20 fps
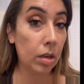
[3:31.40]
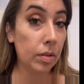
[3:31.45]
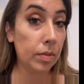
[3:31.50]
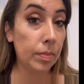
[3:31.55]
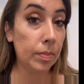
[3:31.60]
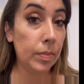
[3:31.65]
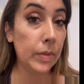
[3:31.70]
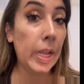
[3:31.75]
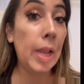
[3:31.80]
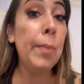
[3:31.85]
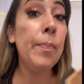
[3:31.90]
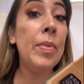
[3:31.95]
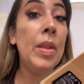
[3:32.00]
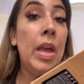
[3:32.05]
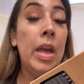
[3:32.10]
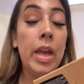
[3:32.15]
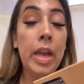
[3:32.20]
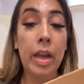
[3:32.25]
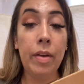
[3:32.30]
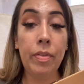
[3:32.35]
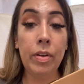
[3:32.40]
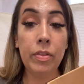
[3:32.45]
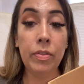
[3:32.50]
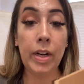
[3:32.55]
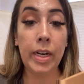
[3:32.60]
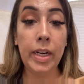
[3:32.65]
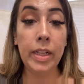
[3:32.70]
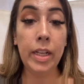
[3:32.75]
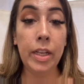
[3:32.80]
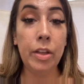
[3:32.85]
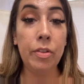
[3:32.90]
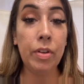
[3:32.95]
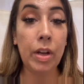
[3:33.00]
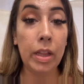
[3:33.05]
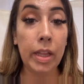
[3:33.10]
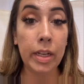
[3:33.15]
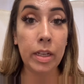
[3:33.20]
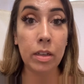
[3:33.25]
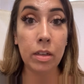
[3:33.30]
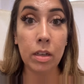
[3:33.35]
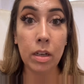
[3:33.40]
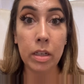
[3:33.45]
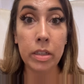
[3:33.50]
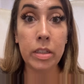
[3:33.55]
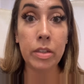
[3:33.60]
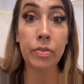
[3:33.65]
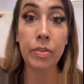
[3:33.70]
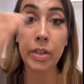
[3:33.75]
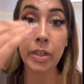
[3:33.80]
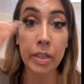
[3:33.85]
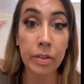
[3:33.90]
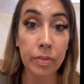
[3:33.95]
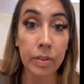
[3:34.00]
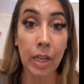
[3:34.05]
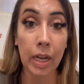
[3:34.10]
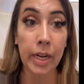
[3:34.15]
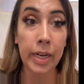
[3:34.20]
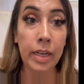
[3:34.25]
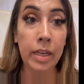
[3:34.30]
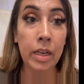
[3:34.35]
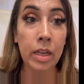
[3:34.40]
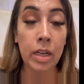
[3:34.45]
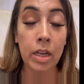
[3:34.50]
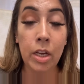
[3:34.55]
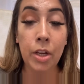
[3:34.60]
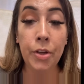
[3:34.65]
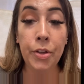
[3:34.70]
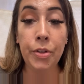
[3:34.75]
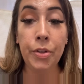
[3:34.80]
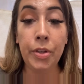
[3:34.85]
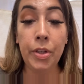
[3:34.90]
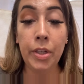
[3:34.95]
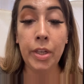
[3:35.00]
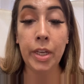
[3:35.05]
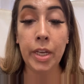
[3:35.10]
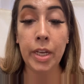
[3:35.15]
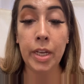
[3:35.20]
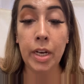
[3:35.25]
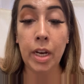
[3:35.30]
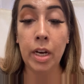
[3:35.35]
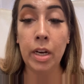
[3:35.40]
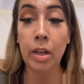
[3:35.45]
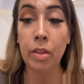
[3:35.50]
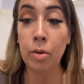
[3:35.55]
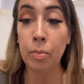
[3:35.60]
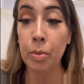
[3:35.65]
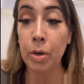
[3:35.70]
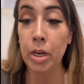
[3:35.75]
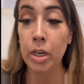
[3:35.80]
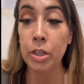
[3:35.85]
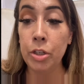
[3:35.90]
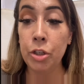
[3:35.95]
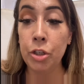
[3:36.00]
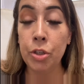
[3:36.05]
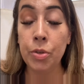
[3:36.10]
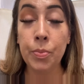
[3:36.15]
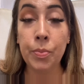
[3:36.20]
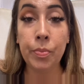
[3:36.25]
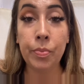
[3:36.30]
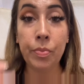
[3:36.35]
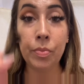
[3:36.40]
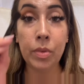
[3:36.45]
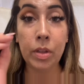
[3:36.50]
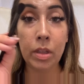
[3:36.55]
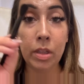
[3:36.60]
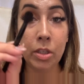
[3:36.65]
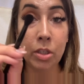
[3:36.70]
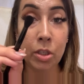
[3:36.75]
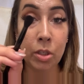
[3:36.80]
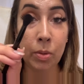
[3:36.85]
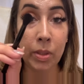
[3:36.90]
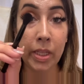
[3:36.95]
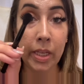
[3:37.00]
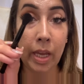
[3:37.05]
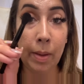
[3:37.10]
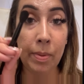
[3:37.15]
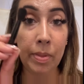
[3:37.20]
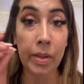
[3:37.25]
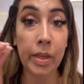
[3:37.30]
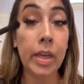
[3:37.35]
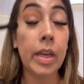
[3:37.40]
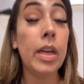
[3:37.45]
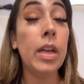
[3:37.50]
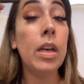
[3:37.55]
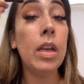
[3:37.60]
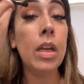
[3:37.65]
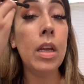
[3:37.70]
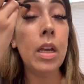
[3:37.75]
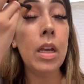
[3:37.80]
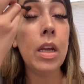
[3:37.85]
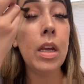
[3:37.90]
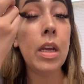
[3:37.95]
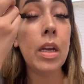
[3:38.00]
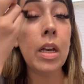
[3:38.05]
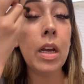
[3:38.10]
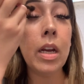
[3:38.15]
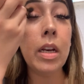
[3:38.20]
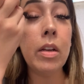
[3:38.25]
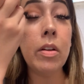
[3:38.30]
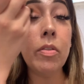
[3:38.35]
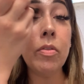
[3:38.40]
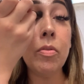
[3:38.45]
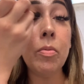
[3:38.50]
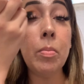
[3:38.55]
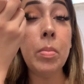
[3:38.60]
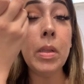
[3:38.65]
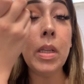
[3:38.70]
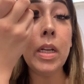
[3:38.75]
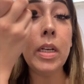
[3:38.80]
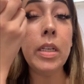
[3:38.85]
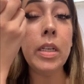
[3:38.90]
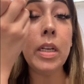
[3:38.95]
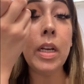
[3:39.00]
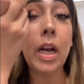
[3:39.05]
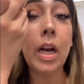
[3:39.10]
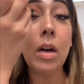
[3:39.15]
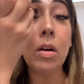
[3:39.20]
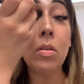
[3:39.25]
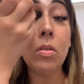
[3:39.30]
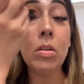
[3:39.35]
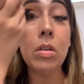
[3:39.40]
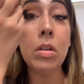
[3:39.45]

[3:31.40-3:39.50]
Okay, if you're finding that you've got like a definitive line, you can get another brush. This is the one that came with the kit, and kind of blend it out.